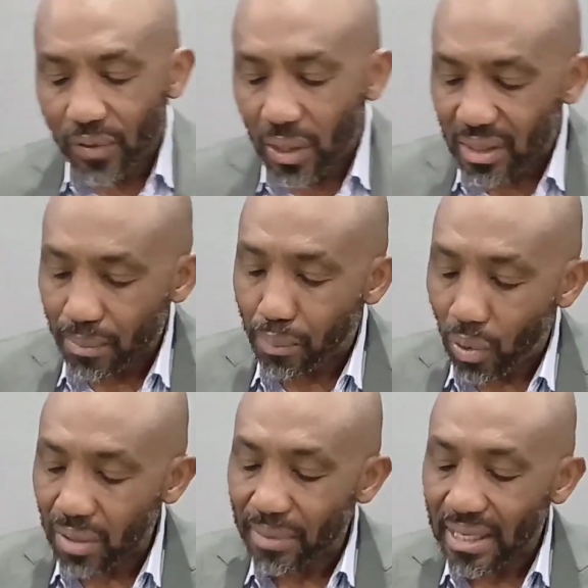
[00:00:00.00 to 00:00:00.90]
God is
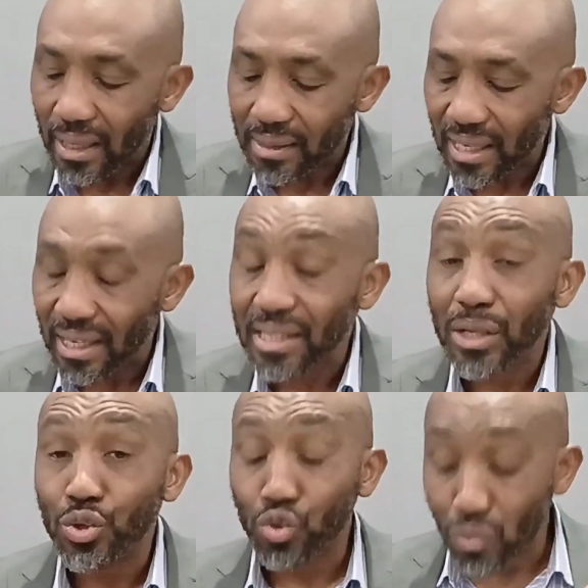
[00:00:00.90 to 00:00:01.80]
important because it is
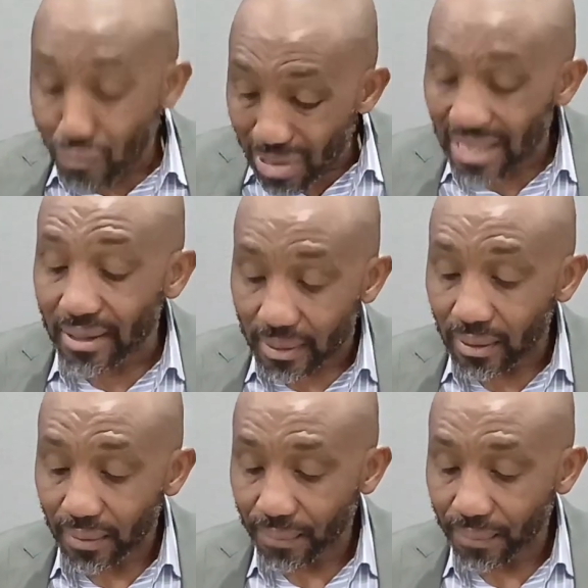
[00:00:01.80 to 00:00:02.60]
instrumental,